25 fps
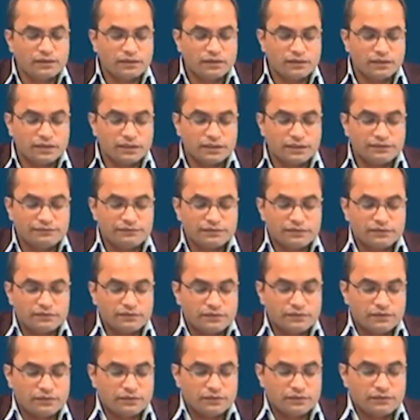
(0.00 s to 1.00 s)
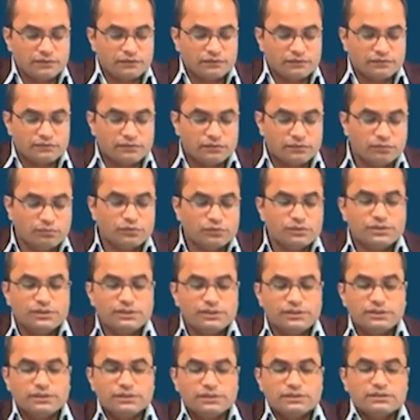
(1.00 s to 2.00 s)
uh, given uh,
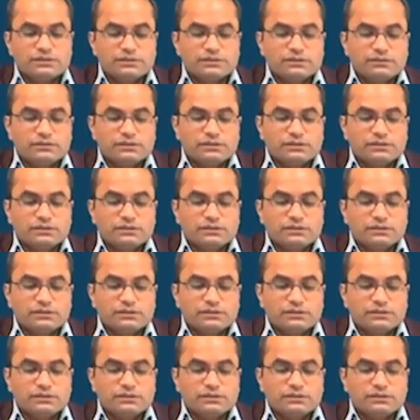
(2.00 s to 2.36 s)
homogeneous